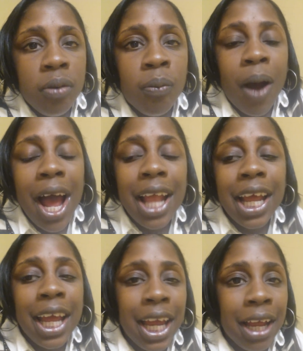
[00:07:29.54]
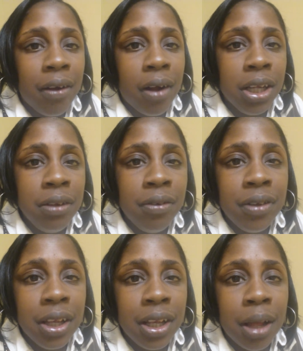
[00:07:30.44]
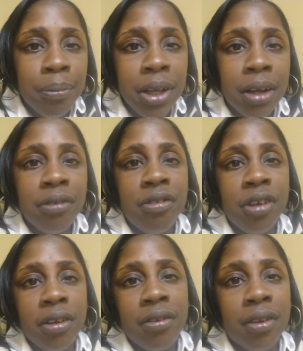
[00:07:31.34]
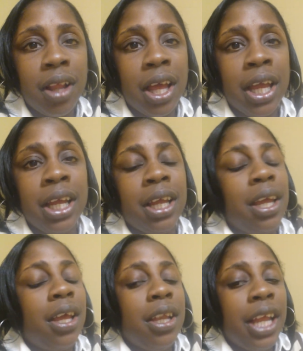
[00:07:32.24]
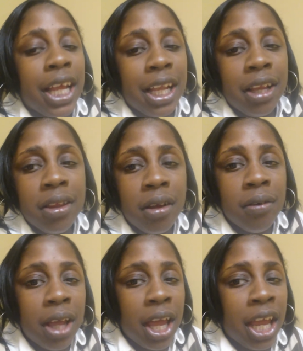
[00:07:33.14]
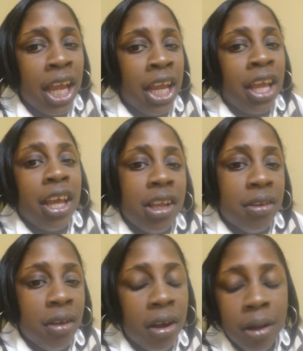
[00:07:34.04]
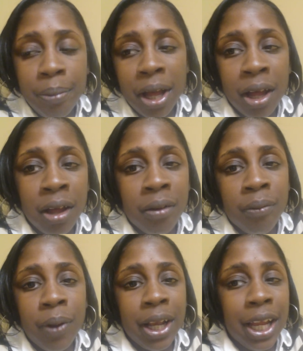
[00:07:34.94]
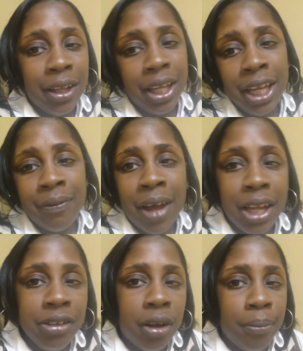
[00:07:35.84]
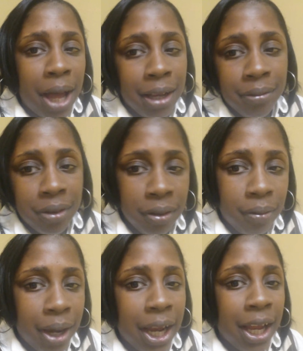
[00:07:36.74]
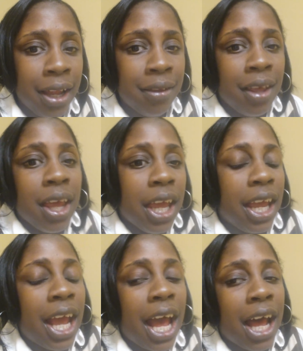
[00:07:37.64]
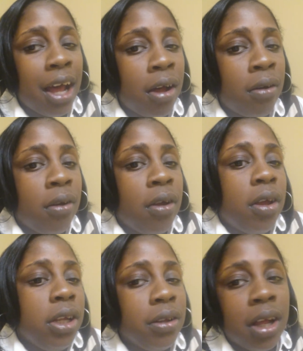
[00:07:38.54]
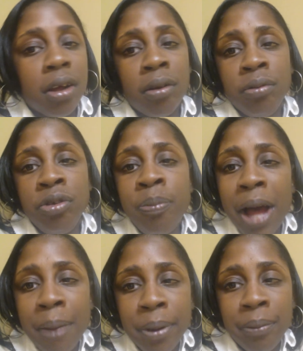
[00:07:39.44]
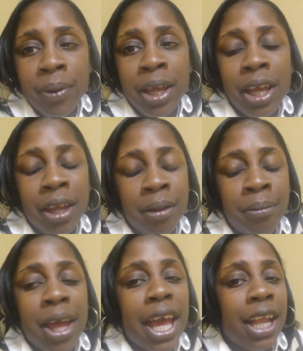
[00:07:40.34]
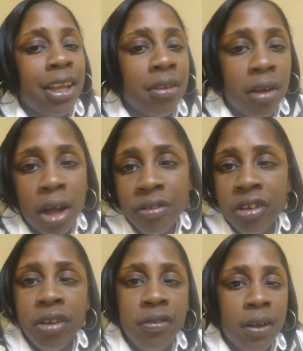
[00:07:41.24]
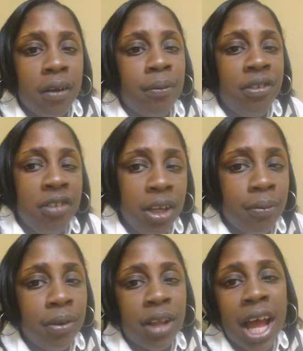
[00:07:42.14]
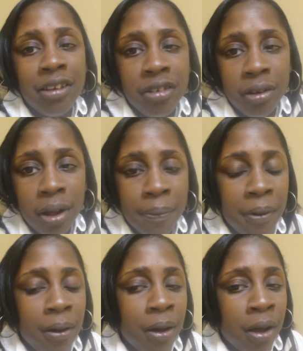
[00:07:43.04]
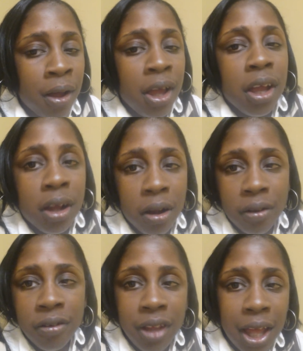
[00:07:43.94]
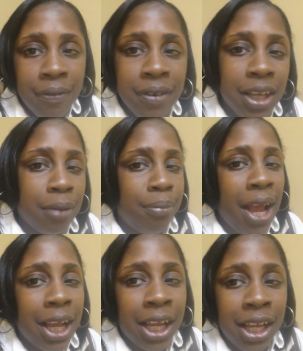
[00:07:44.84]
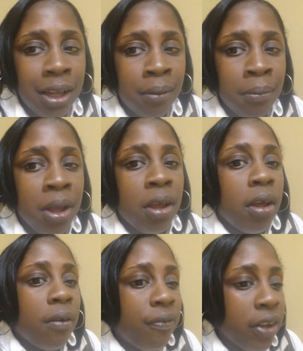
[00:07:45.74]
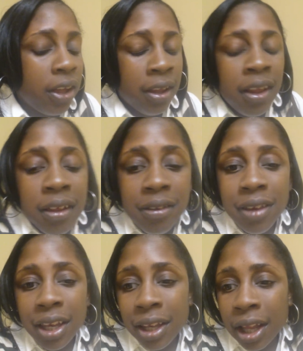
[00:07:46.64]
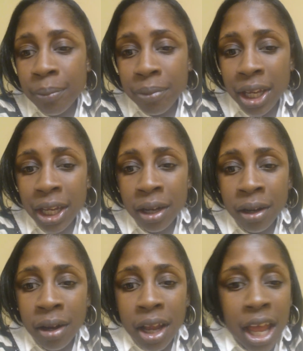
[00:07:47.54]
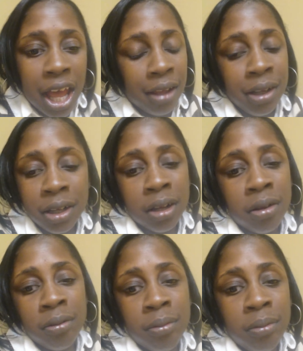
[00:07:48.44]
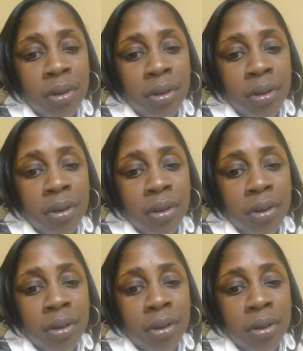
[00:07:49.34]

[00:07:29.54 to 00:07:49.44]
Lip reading: why the hell are you sitting up there just like thinking it's okay to talk about where they live and how you gonna buy them some grass and how, you know, you pop up with him at this auction because you know Rasheda was auctioning off all Kirk's stuff to get back at him for sitting up there, you know,